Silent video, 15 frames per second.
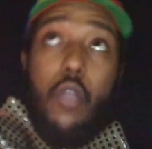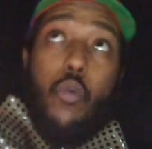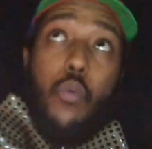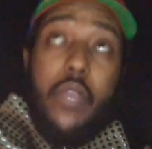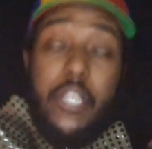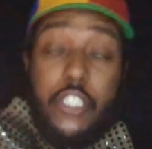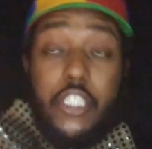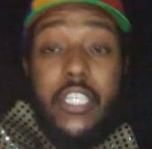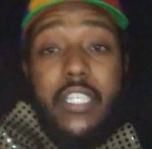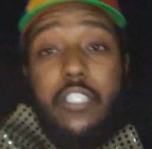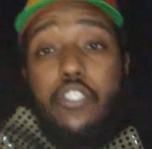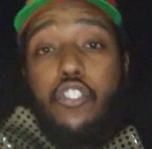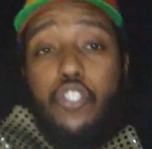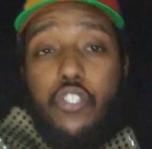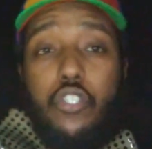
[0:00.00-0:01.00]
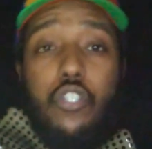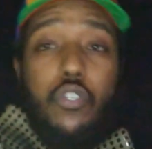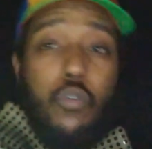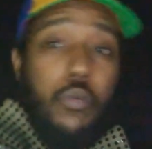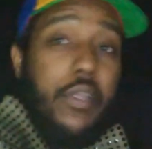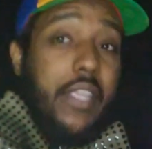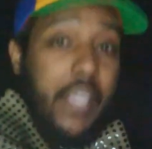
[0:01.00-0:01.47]
Which is
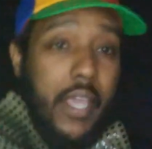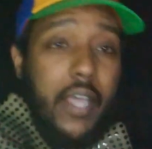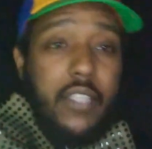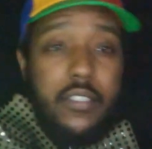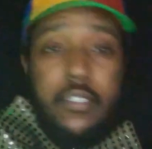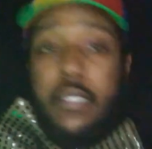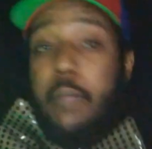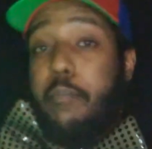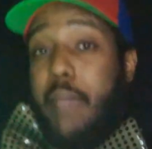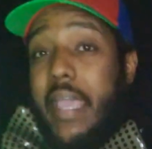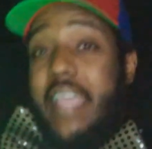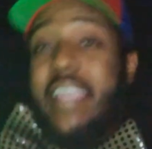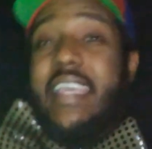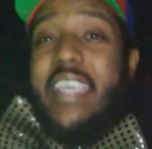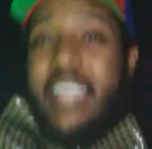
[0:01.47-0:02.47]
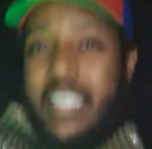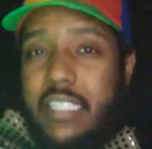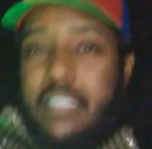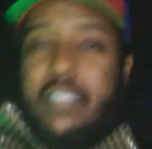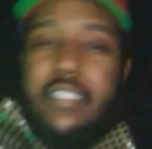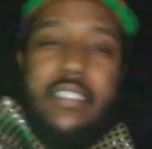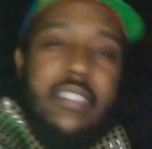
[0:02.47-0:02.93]
true. Yes, the bank
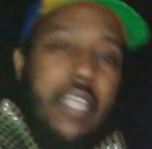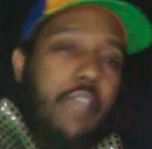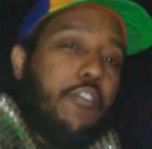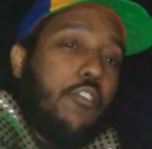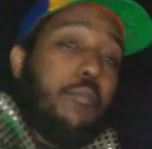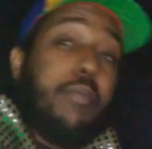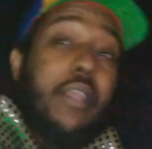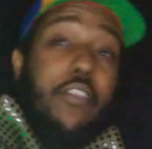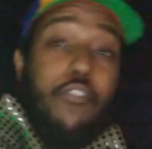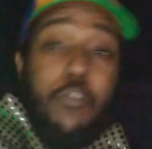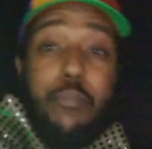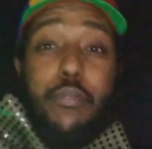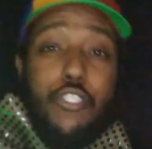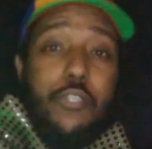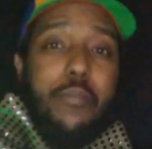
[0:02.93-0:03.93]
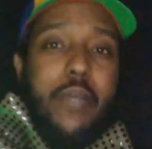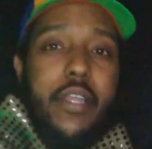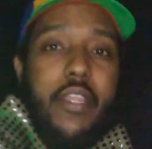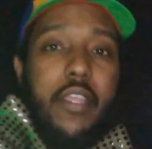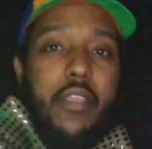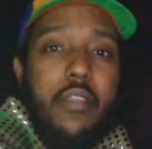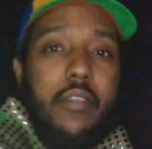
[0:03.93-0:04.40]
is the safest place to put your
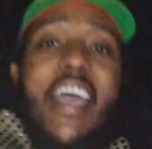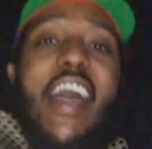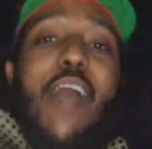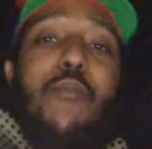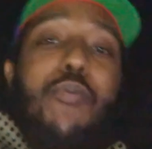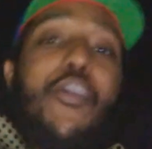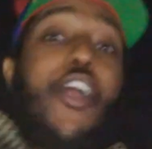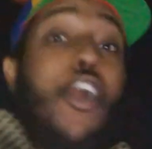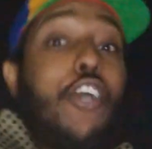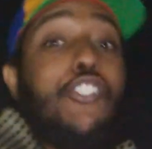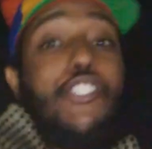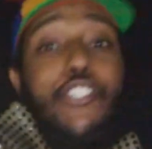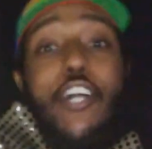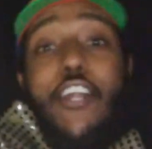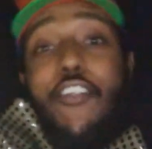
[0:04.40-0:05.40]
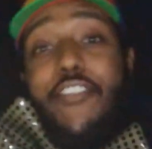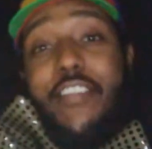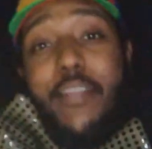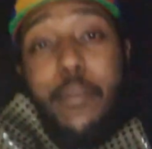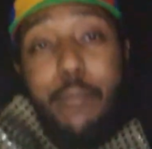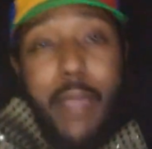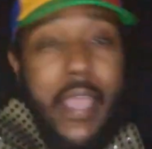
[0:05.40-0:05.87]
money. I put $100
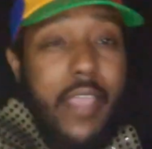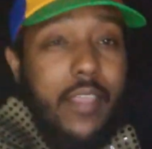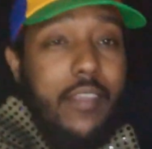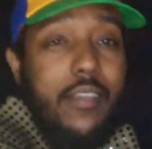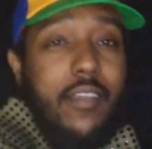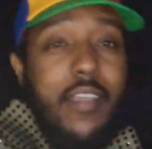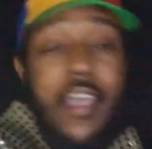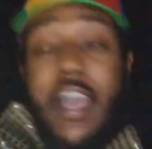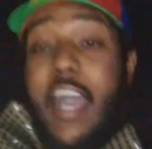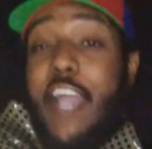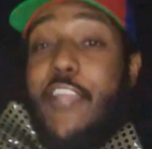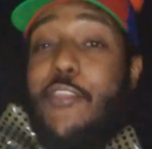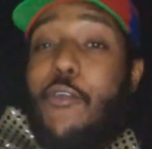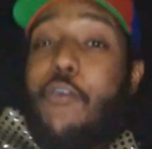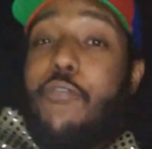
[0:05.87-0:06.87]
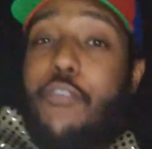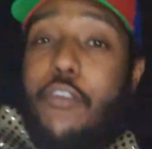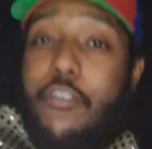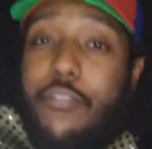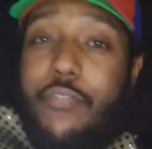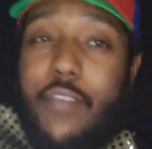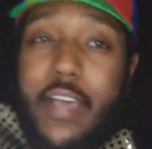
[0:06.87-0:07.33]
in the bank. I know for
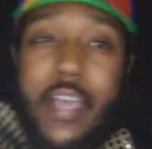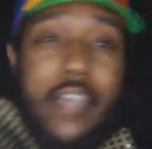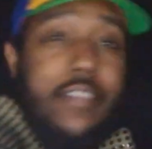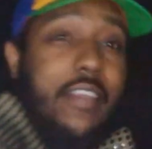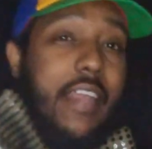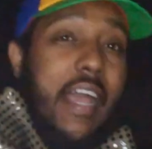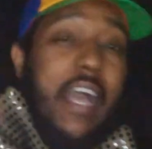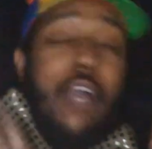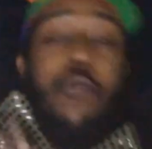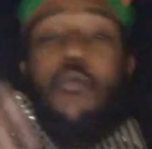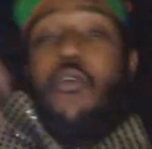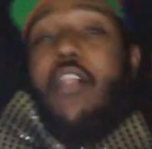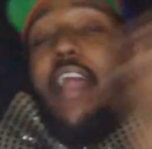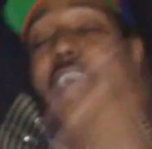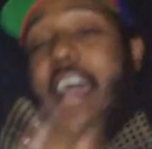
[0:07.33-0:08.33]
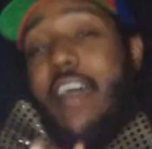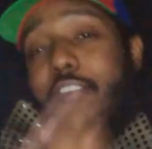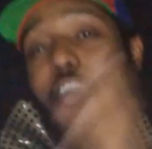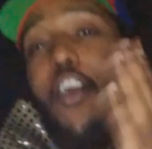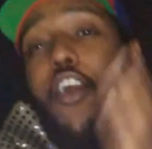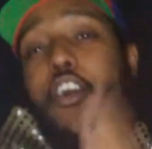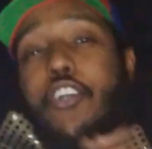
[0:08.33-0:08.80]
a fact that I will have
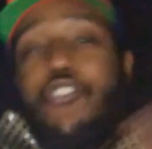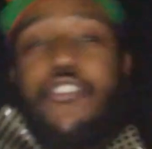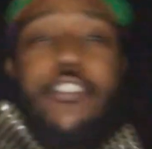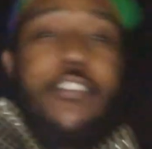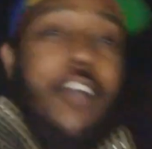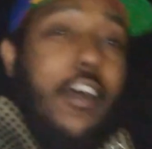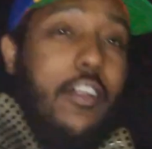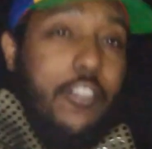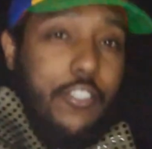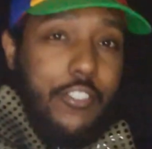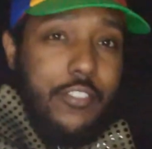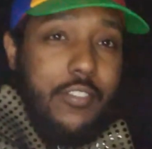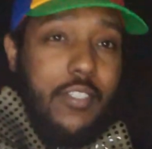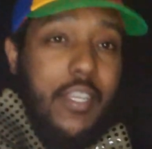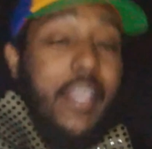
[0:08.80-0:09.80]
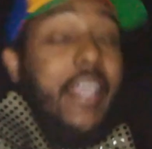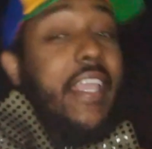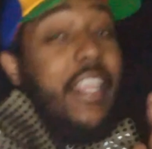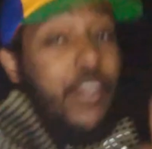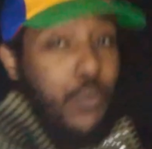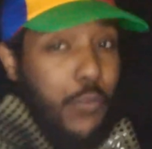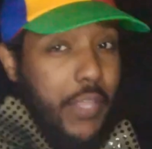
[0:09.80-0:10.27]
$100
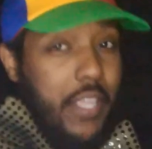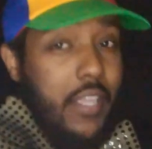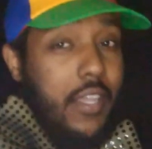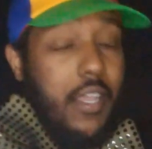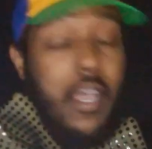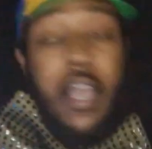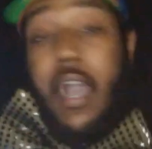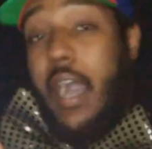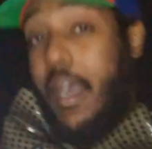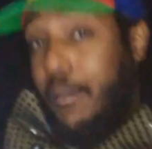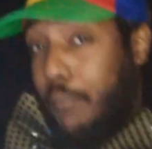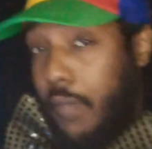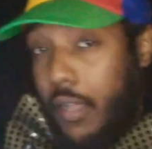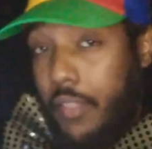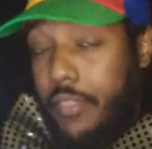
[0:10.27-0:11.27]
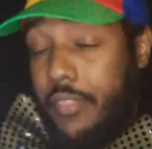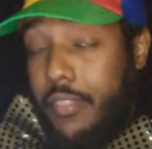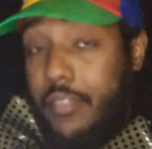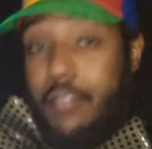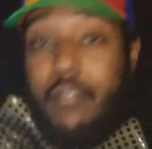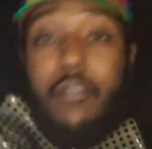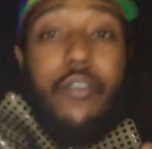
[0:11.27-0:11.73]
in a week, a
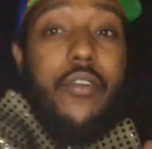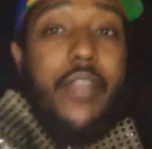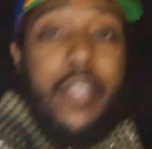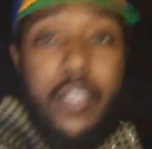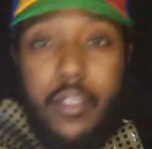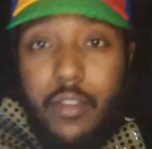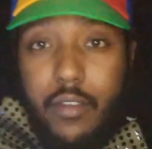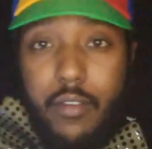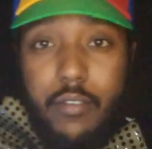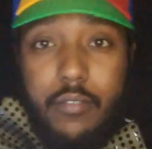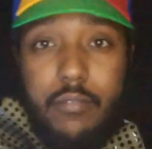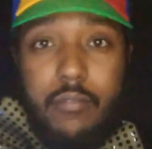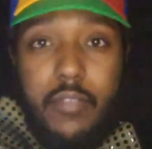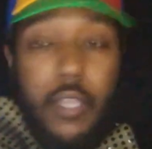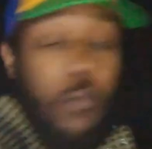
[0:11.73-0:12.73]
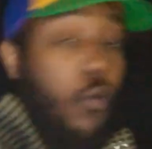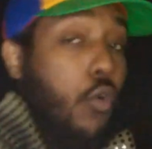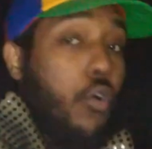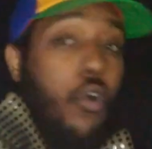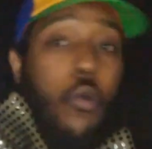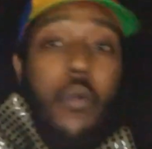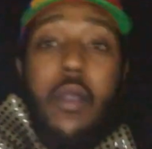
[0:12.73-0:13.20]
month, or a year. It
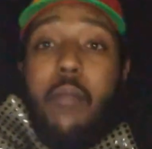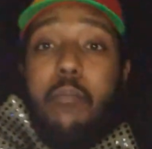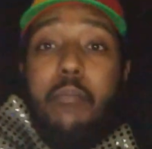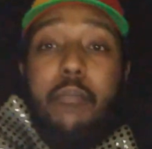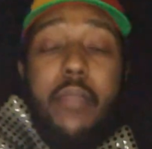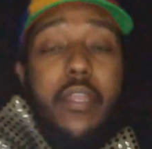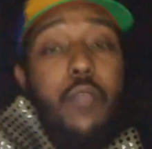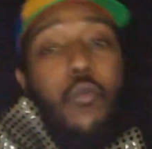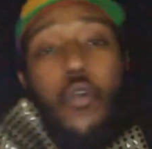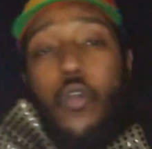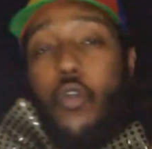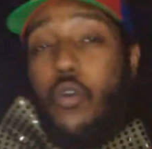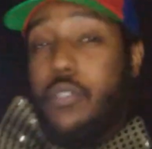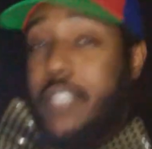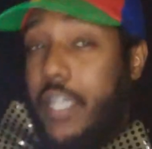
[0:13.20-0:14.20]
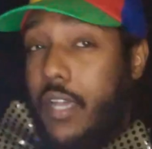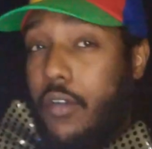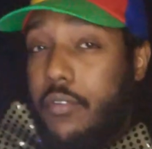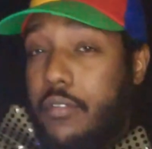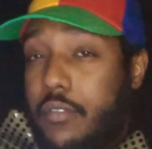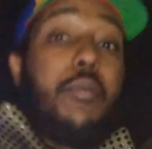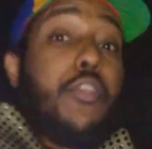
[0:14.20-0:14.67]
won't go up and it won't go
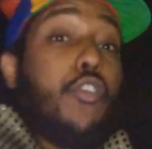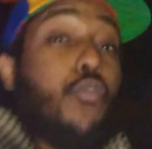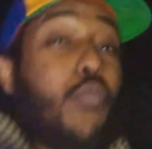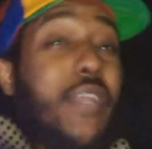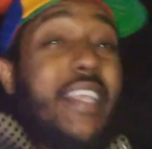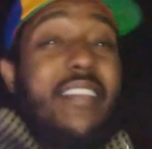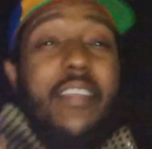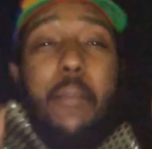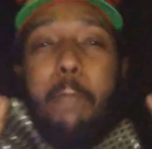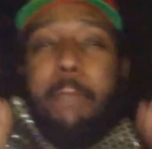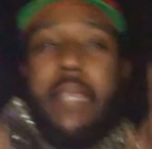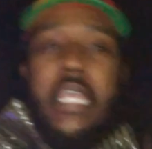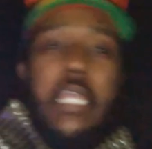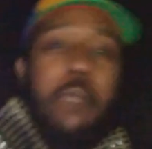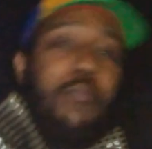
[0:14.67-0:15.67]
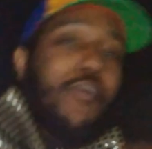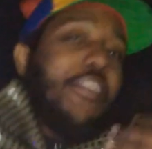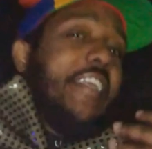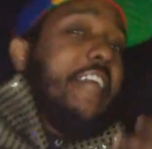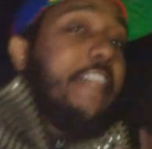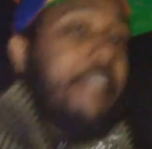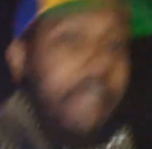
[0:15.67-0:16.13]
down. But the reason people
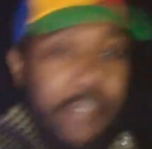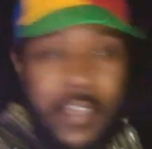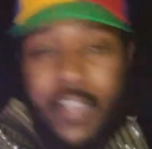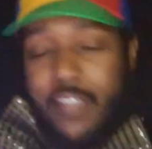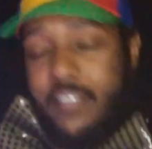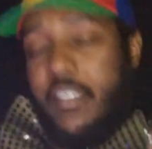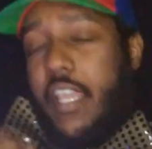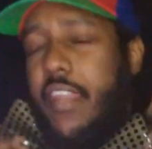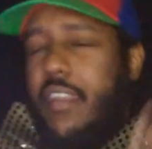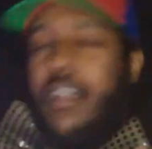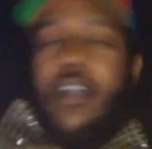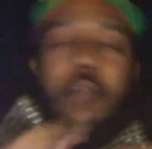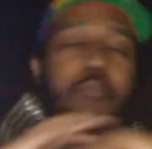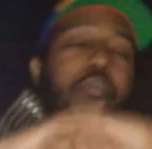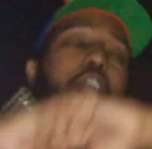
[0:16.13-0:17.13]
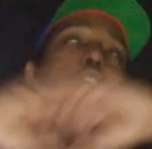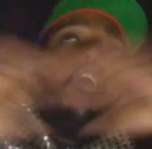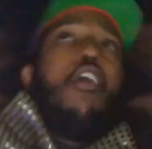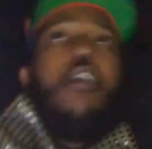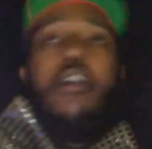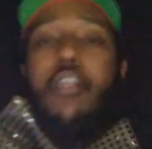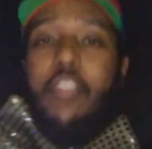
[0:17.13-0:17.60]
invest and not put
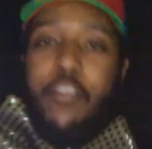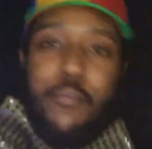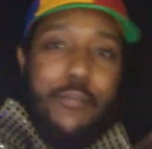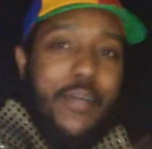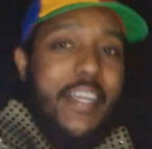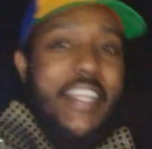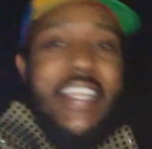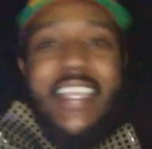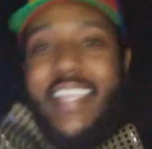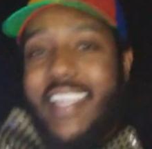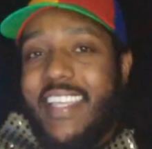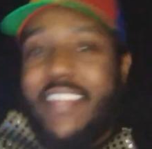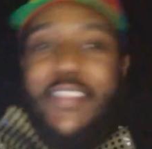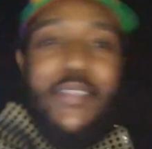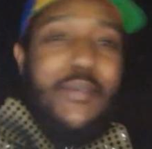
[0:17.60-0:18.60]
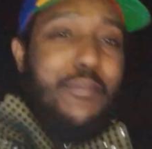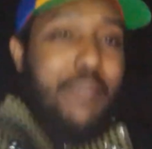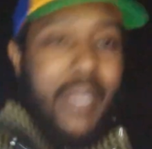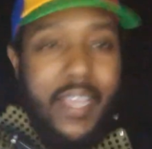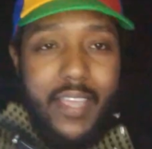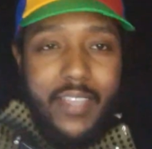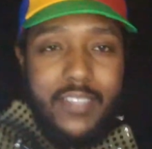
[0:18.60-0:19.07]
all their money in the
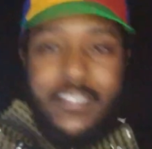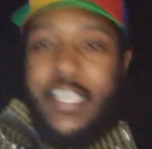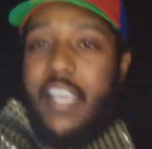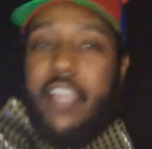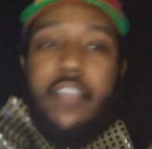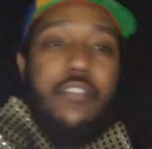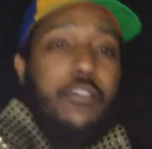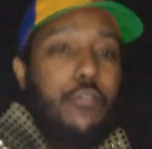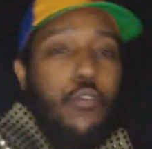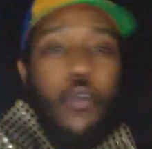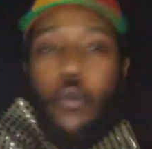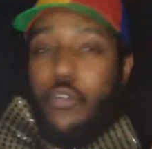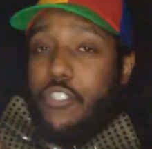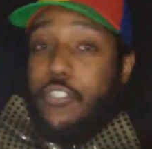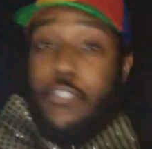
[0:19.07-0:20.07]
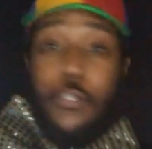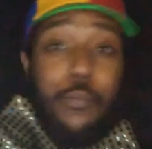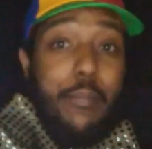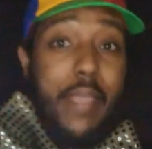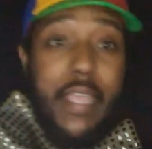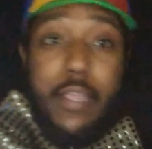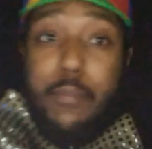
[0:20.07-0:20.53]
banks is of course to
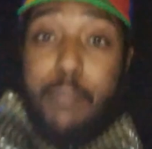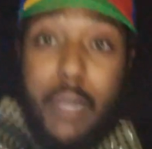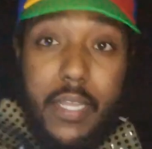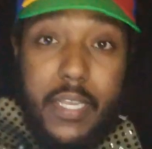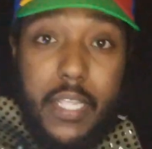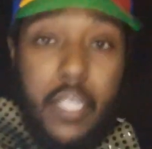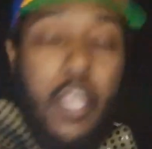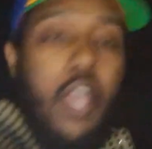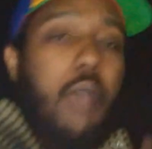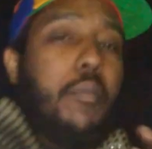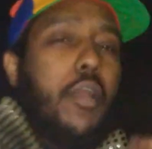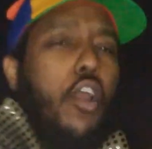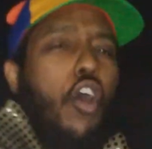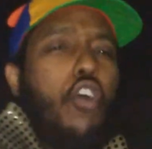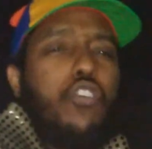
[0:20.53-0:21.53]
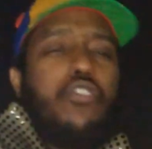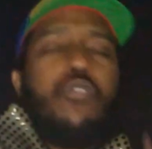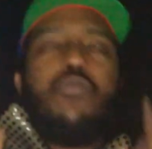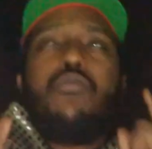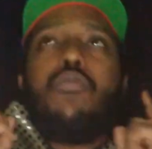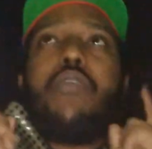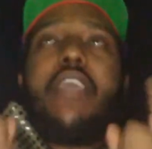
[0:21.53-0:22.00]
make money, but
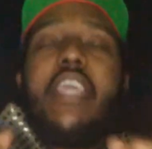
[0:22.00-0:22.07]
also to